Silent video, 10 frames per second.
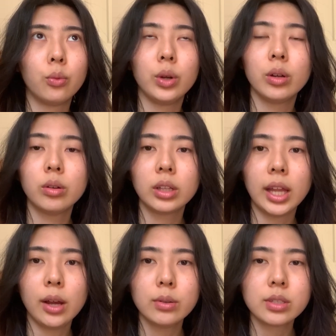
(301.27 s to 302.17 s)
real
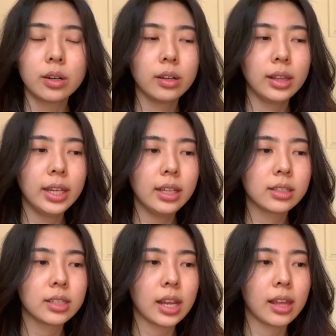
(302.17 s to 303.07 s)
clouds are
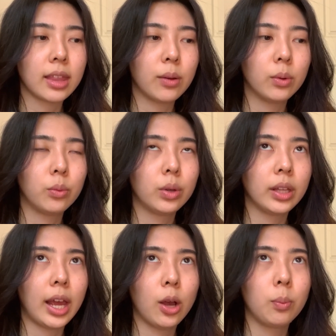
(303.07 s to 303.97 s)
lit, and that will
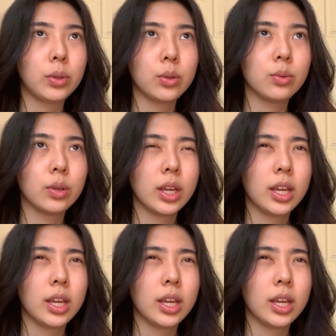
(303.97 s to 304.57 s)
really help you